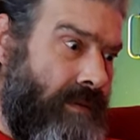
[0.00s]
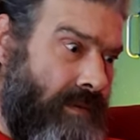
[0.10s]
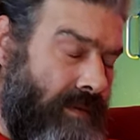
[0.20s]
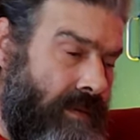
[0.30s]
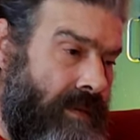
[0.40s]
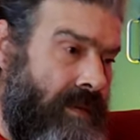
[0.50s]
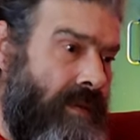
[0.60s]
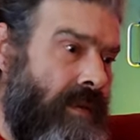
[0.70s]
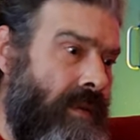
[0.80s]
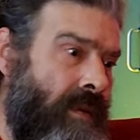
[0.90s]
I can't see
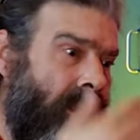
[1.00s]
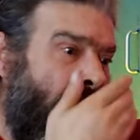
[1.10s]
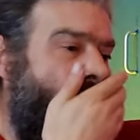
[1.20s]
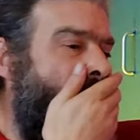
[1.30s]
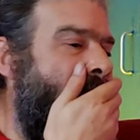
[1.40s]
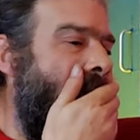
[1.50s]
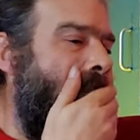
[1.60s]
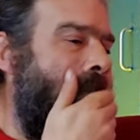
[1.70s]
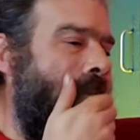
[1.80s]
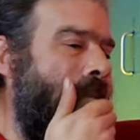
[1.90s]
anything being different
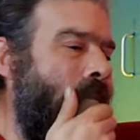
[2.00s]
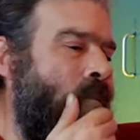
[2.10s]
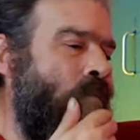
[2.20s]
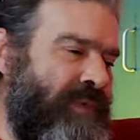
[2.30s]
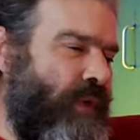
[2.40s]
about Act One at all.